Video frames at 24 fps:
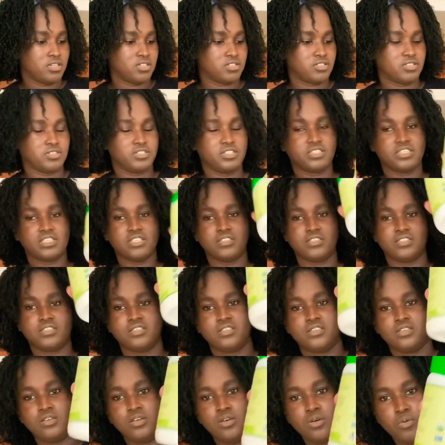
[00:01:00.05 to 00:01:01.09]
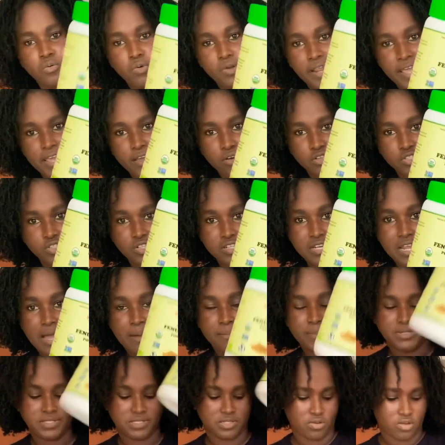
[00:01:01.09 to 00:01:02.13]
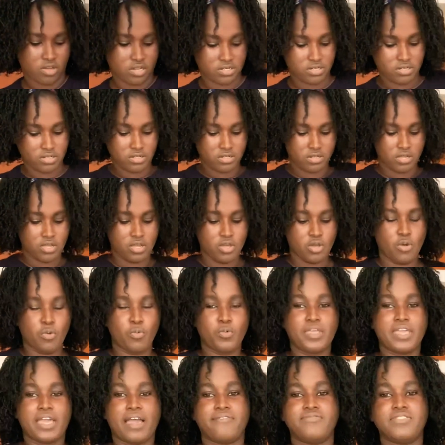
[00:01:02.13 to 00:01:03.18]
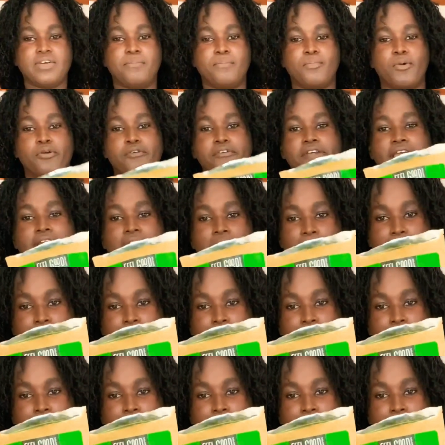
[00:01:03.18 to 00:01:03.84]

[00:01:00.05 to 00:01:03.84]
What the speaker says: So this is what I got on Amazon. We have the Moringa